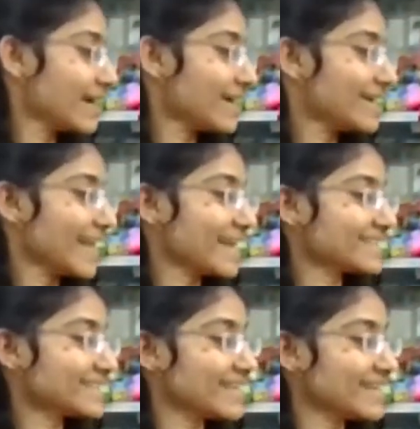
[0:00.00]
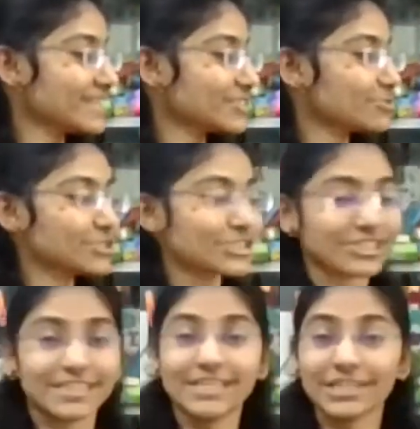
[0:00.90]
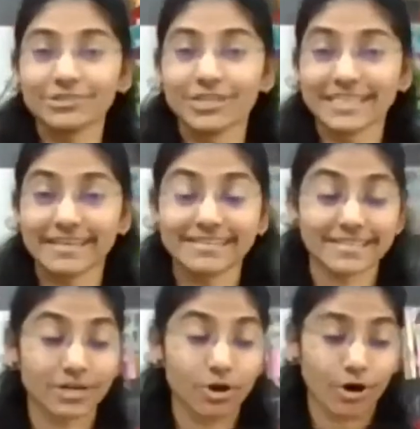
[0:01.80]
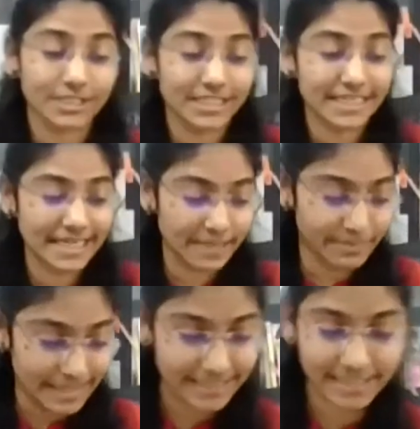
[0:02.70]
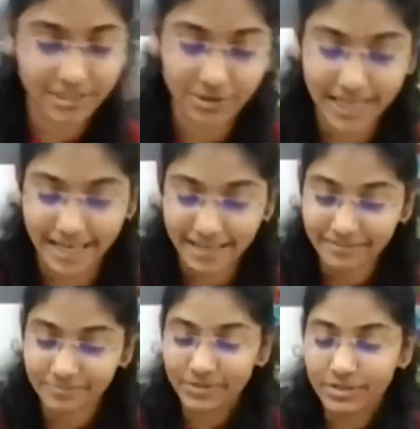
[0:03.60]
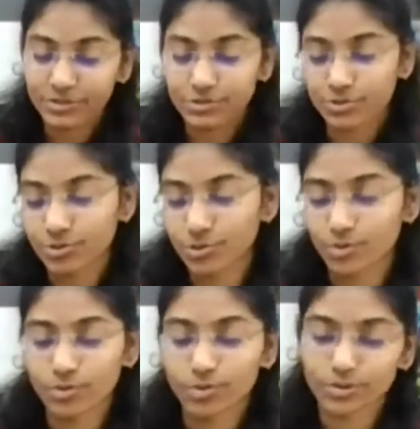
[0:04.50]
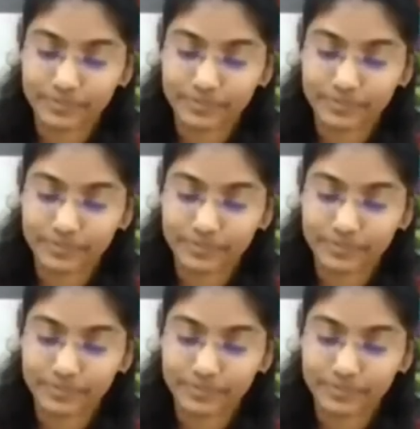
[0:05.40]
next is to trigger your kids' logical ability. Okay, so